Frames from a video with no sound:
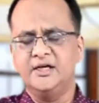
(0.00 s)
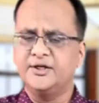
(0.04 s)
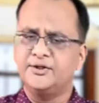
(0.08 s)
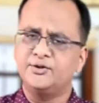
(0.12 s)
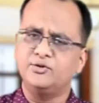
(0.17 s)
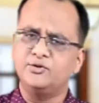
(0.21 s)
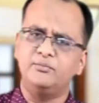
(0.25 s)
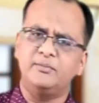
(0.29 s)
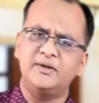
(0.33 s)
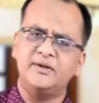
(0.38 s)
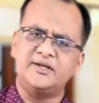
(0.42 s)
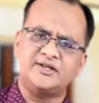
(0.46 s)

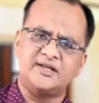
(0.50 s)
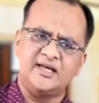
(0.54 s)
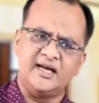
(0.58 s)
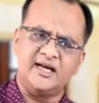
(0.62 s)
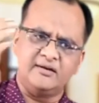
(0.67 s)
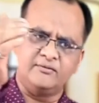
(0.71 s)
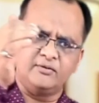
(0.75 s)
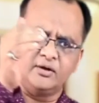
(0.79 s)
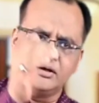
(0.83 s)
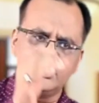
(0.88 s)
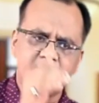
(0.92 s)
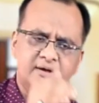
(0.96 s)
You must
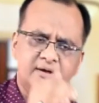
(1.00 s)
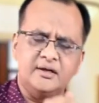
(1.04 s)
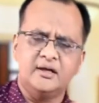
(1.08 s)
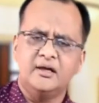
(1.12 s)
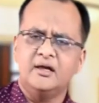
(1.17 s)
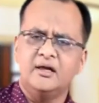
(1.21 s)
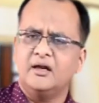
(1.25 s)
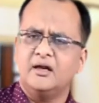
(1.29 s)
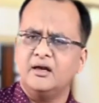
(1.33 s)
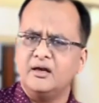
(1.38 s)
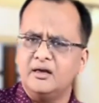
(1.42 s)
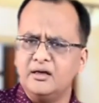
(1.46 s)
have heard
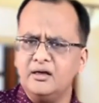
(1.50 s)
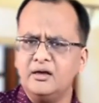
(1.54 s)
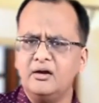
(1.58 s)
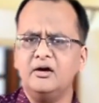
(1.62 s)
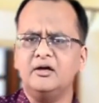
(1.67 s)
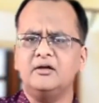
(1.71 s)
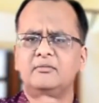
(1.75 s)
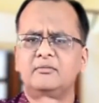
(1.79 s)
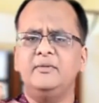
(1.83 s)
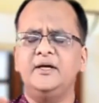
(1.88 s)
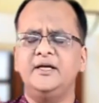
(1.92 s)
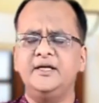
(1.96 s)

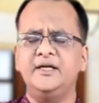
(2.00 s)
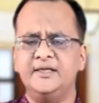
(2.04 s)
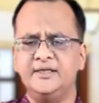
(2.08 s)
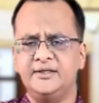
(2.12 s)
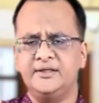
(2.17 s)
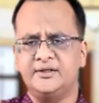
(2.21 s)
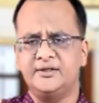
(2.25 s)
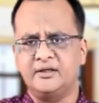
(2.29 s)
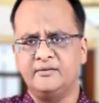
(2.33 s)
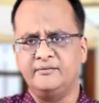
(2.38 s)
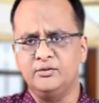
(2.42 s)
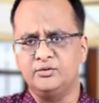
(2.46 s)
many
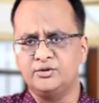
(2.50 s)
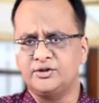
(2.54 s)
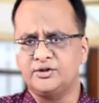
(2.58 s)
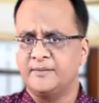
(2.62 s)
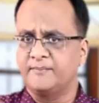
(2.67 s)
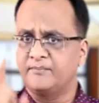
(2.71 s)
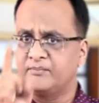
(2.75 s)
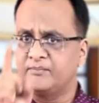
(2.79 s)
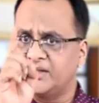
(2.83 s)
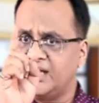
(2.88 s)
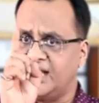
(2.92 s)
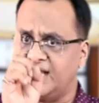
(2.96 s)
interviews,
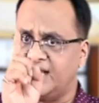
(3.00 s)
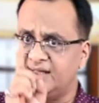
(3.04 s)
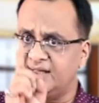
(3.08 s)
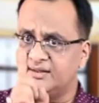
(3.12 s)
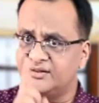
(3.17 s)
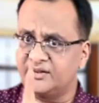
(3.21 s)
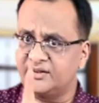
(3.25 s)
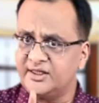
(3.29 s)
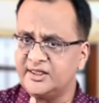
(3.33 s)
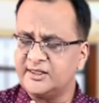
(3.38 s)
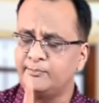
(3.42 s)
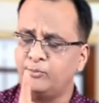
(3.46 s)

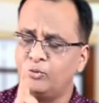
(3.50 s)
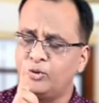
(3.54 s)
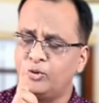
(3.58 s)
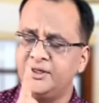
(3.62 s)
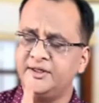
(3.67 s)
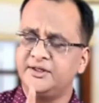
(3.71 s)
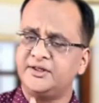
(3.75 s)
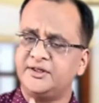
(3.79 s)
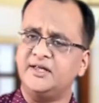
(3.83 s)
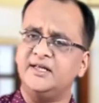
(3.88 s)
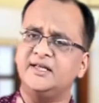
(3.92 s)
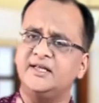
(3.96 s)
and this
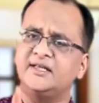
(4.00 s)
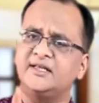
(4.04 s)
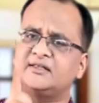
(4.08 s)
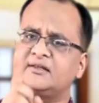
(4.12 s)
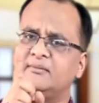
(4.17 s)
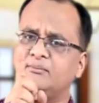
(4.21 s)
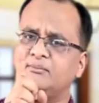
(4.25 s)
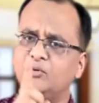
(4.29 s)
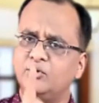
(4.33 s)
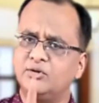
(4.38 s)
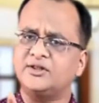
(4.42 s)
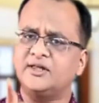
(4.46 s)
point is the
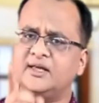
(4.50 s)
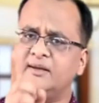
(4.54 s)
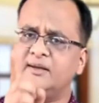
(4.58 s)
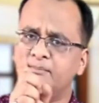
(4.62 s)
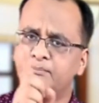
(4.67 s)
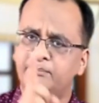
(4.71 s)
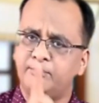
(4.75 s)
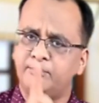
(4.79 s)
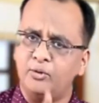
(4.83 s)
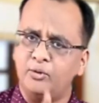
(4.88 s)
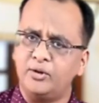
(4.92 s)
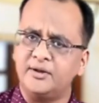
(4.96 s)
most
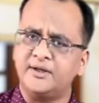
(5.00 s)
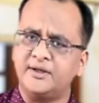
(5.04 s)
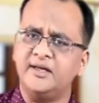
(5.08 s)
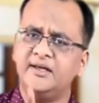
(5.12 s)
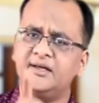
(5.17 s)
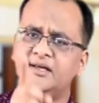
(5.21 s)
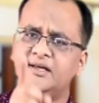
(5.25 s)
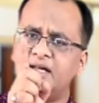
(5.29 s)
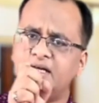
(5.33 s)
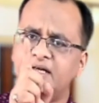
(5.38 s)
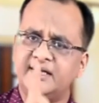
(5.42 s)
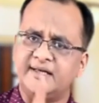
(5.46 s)

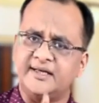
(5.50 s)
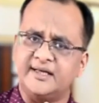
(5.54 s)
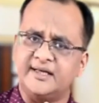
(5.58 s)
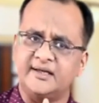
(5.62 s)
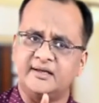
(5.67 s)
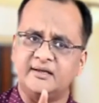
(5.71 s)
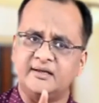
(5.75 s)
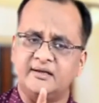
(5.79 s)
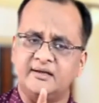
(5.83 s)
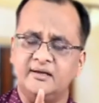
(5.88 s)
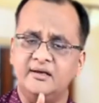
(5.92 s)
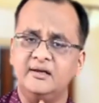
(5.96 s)
important and
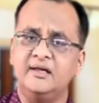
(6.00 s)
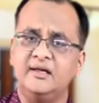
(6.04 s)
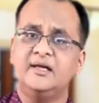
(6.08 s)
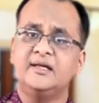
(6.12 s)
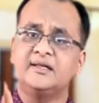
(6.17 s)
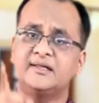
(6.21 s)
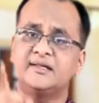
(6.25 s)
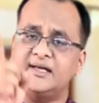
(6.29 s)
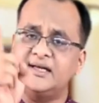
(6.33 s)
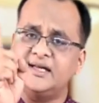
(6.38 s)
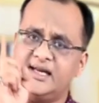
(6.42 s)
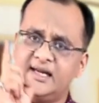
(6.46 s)
integral,
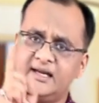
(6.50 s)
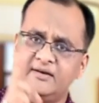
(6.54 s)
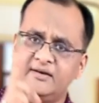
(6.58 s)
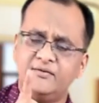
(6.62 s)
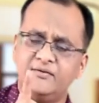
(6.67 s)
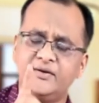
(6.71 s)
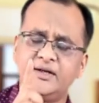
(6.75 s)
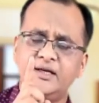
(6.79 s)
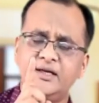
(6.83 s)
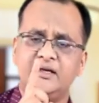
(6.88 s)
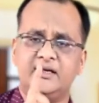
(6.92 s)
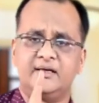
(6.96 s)
that
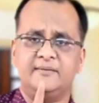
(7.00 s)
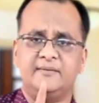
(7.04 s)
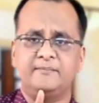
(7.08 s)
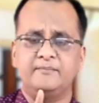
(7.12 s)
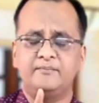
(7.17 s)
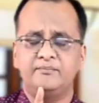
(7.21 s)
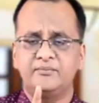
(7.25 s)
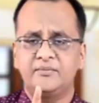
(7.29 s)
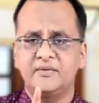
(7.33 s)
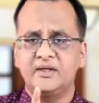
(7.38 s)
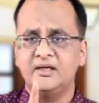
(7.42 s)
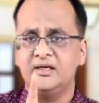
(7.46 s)
every
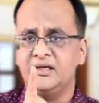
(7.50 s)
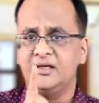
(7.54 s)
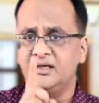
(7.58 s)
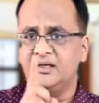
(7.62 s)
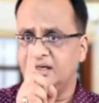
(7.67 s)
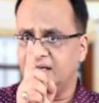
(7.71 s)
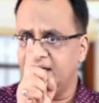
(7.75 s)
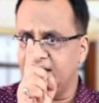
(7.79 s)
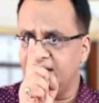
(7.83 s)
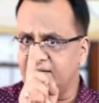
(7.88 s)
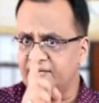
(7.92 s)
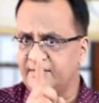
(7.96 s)

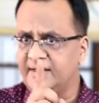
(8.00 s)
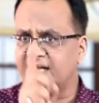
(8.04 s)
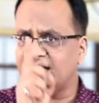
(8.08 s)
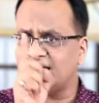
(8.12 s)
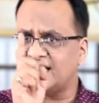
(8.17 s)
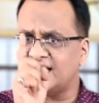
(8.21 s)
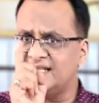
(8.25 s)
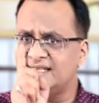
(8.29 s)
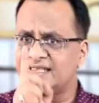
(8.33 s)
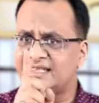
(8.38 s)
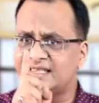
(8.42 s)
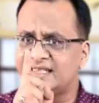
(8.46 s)

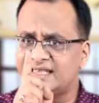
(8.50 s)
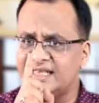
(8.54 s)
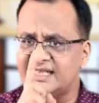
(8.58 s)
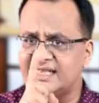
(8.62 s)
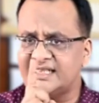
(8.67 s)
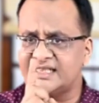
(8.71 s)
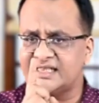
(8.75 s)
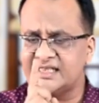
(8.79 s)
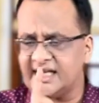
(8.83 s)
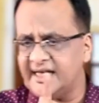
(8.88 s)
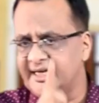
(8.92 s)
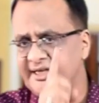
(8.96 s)

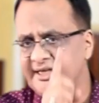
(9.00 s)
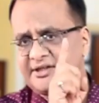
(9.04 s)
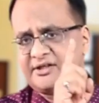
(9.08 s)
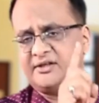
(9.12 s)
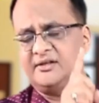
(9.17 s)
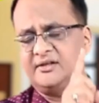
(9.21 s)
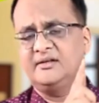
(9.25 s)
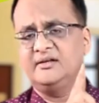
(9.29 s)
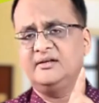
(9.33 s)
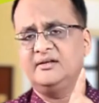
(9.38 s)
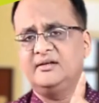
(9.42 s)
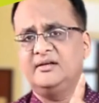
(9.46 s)
consistent
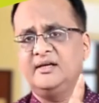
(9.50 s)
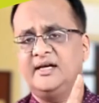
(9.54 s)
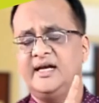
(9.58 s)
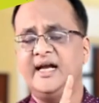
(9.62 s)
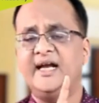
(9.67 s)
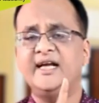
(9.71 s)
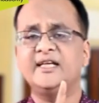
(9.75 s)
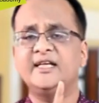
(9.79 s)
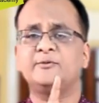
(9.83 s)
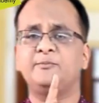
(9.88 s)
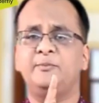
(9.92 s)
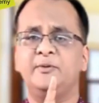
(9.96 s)

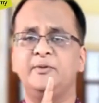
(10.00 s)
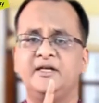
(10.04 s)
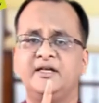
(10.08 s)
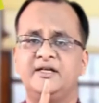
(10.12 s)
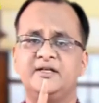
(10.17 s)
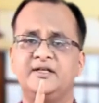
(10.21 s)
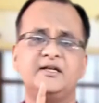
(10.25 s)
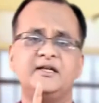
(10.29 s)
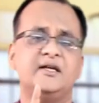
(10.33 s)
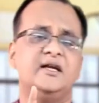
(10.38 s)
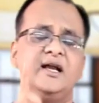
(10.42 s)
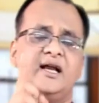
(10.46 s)

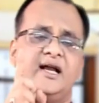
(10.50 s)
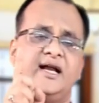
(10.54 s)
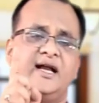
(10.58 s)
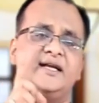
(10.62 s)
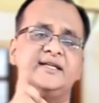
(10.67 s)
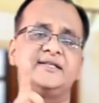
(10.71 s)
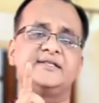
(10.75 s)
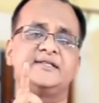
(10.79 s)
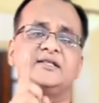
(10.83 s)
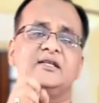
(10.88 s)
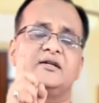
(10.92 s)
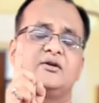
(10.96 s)
aspirant
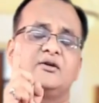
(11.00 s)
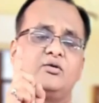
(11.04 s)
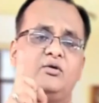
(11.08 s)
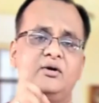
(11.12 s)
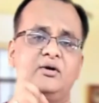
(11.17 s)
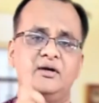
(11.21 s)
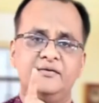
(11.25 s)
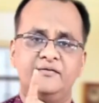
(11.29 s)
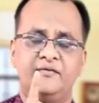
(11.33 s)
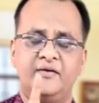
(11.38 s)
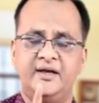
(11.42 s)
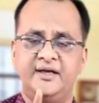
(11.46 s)
has
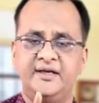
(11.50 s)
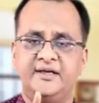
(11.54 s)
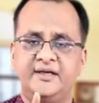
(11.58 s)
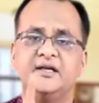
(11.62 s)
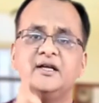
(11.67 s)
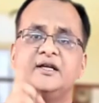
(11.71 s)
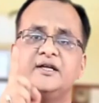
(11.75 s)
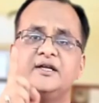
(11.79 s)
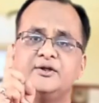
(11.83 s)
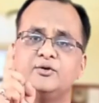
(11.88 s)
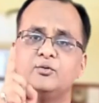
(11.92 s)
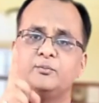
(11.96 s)
qualified
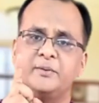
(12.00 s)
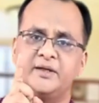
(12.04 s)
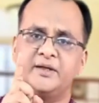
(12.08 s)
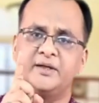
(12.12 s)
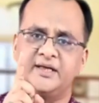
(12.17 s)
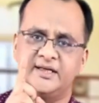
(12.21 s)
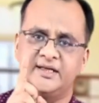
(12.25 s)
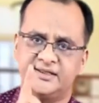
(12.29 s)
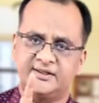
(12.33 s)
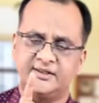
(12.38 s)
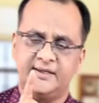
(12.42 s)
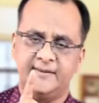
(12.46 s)

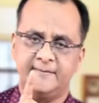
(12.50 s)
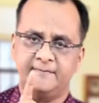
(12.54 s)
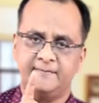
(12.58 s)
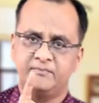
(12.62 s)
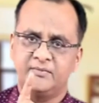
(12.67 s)
UPSC.